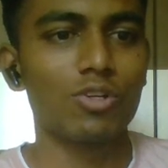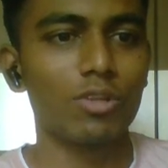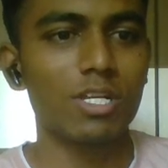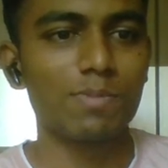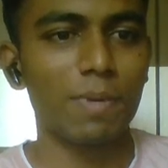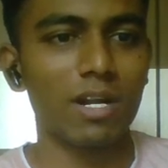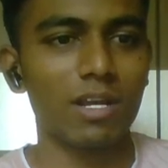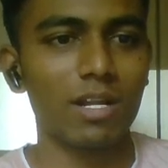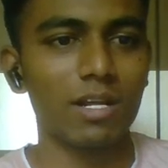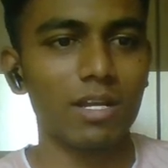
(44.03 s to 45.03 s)
all
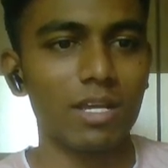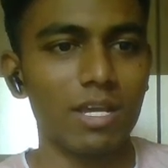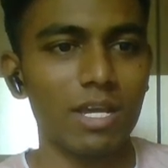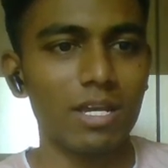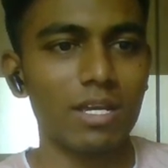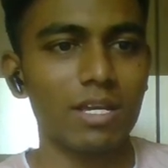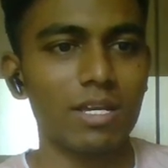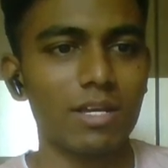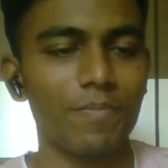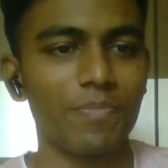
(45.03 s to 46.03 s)
the all the
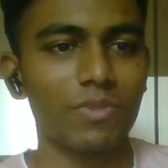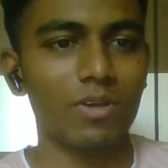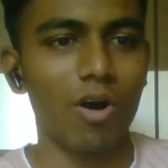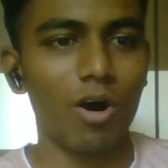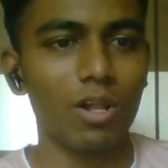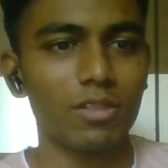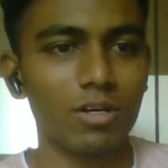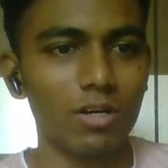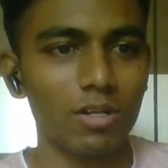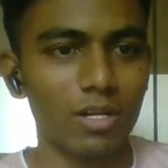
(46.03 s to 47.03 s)
lowercase letters of
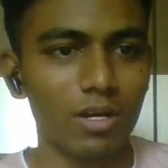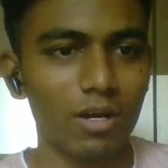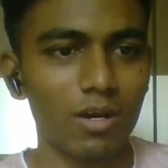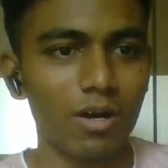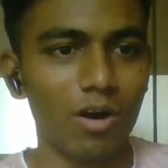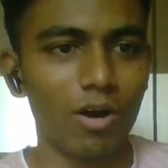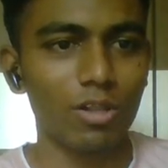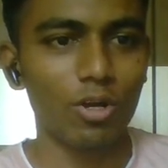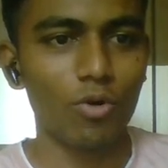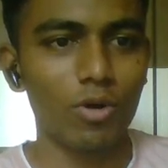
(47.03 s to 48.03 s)
A is
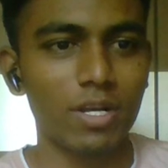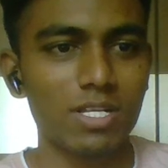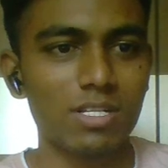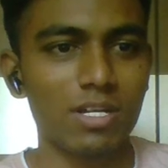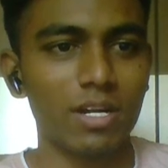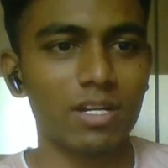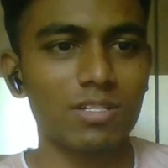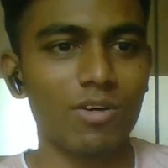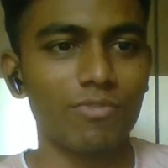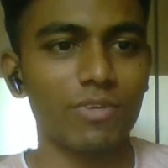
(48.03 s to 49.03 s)
always less than or
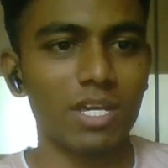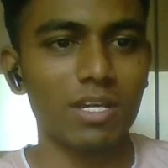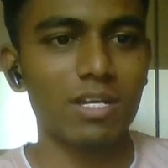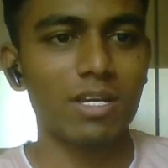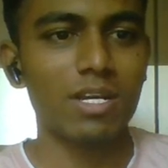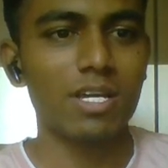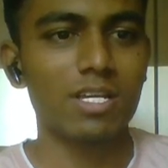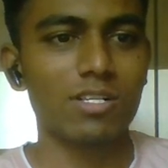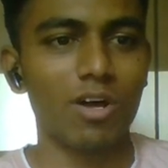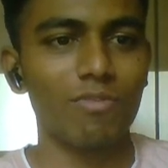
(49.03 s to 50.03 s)
equal to, like it
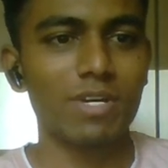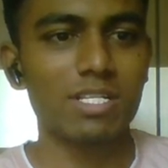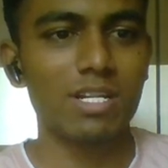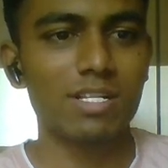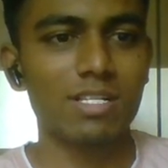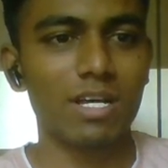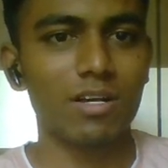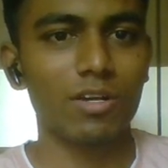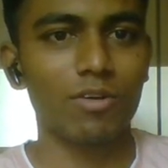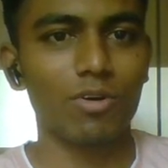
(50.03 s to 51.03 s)
it
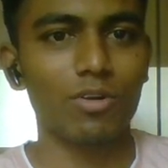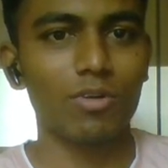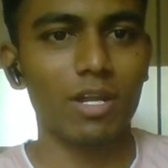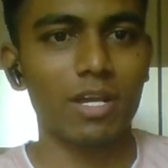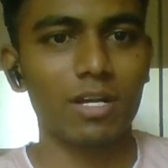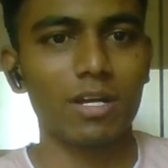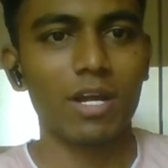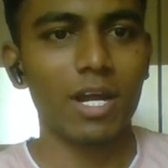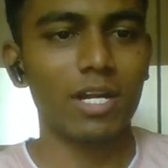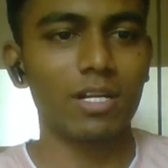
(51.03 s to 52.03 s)
occurred before the
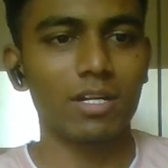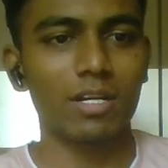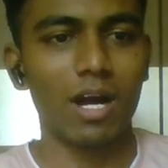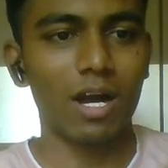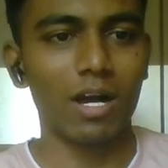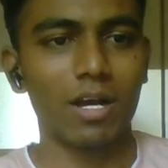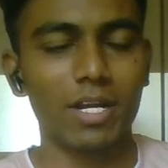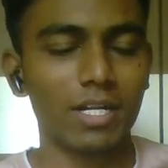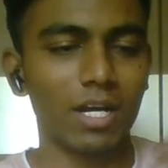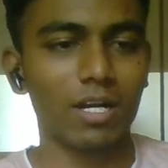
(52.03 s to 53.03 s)
capital letter of A.
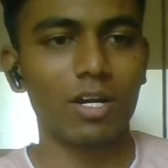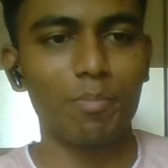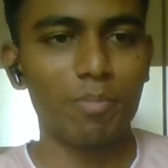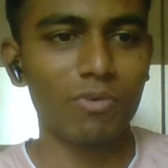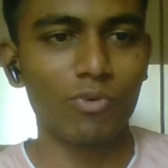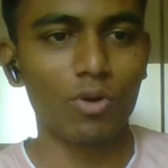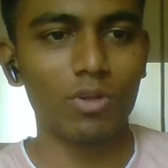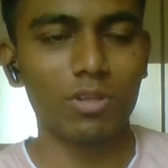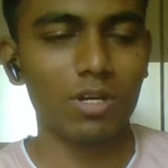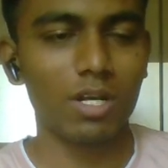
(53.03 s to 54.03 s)
So we are going
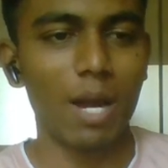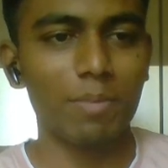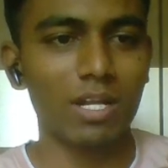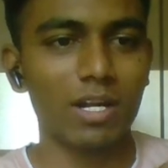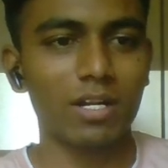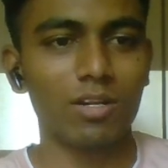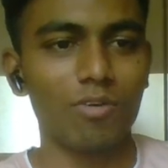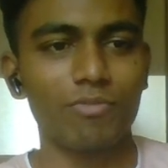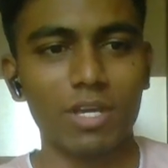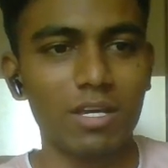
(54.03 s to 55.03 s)
to consider this
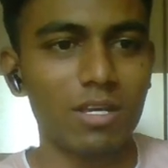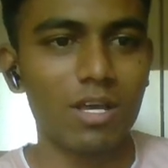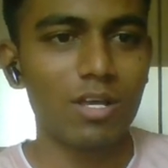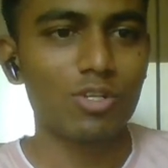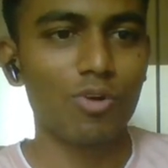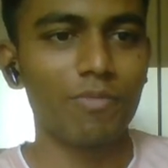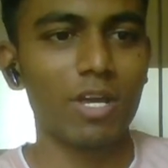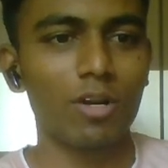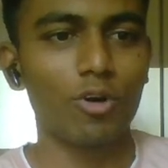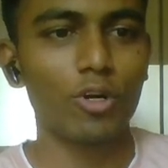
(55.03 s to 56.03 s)
particular letter
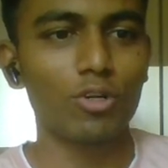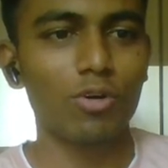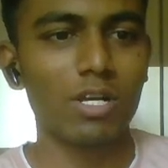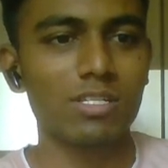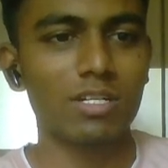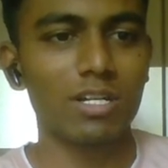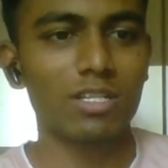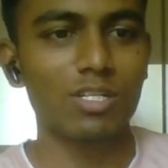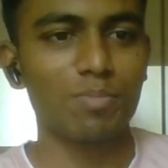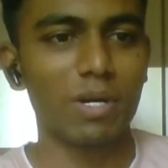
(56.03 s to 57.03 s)
as a special letter.
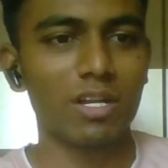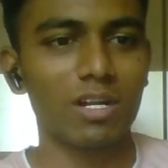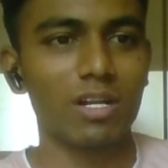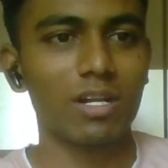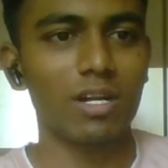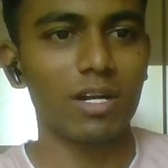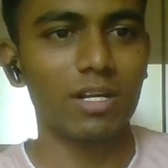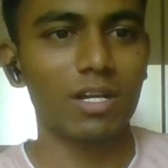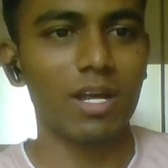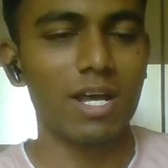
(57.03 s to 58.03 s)
And then if we come
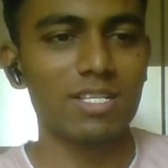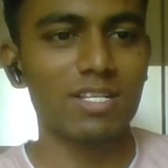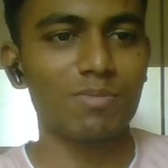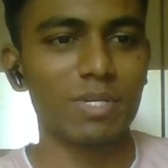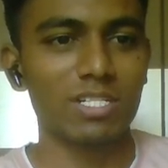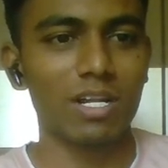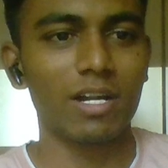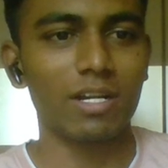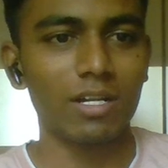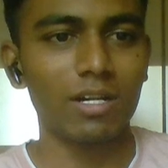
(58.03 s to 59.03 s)
to the B,
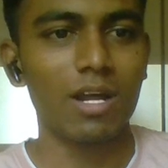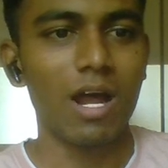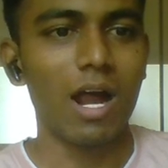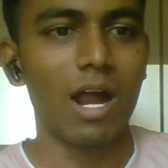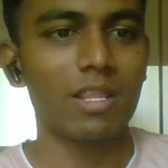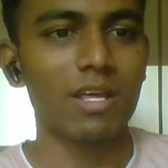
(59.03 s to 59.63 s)
then B